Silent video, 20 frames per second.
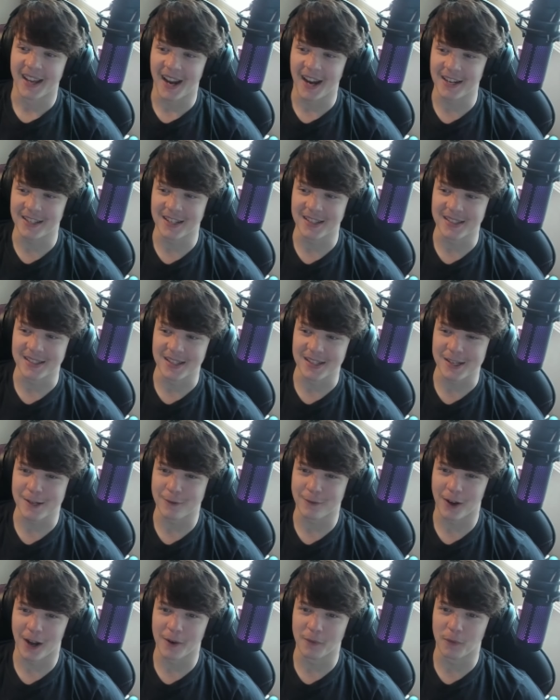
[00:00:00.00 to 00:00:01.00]

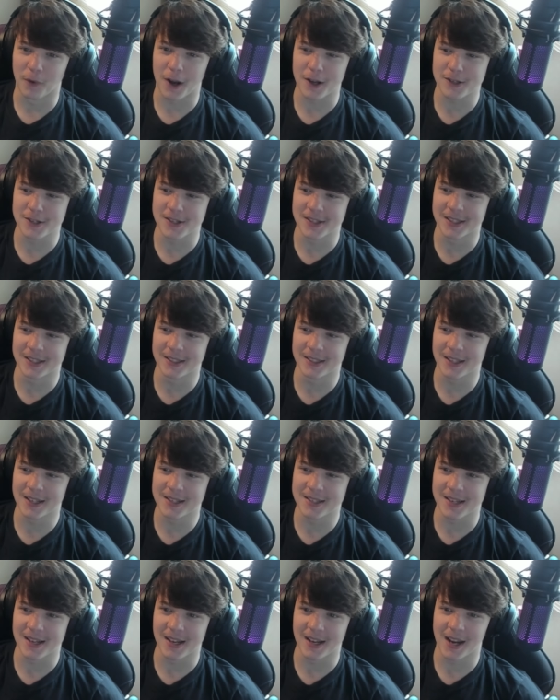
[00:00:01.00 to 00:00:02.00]
1865 Washington,
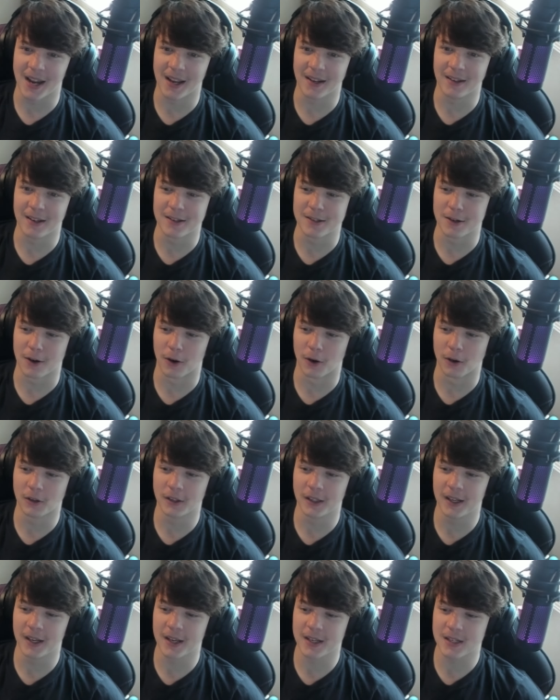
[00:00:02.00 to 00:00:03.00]
D.C., Andy's
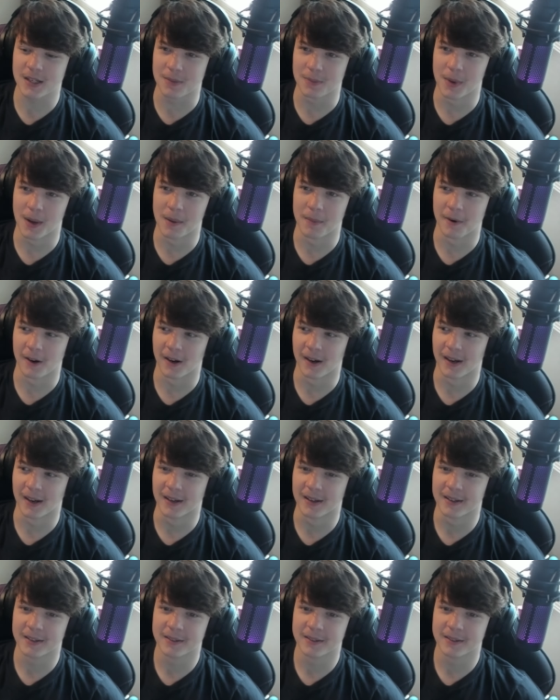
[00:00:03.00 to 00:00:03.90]
earliest memory.